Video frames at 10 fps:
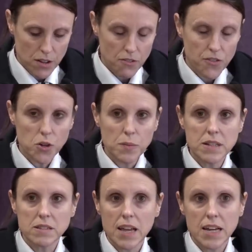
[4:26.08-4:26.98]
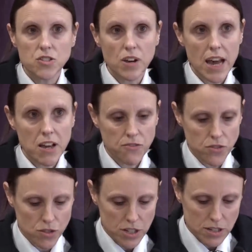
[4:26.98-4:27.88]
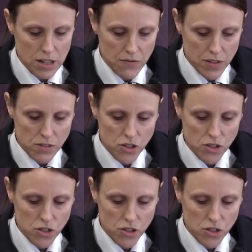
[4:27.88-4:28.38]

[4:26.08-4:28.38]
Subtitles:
A few minutes later, at 8:47,